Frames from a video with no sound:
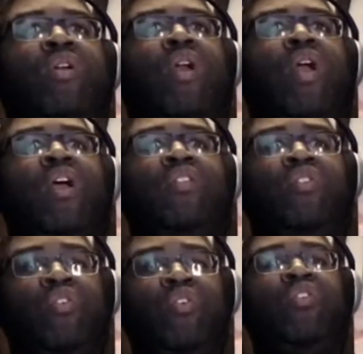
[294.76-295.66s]

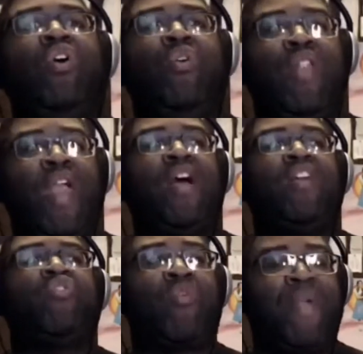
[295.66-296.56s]
until no one has
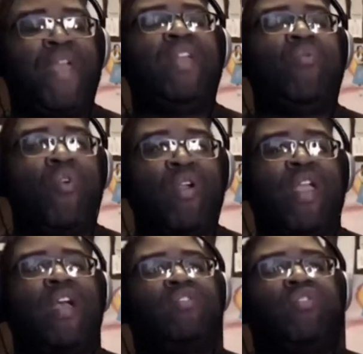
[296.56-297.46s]
a remaining
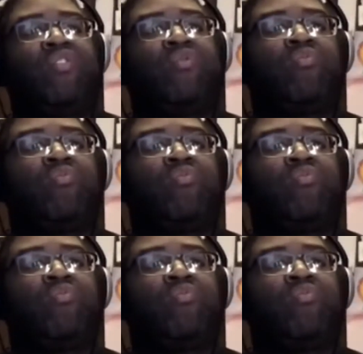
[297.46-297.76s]
warcaster.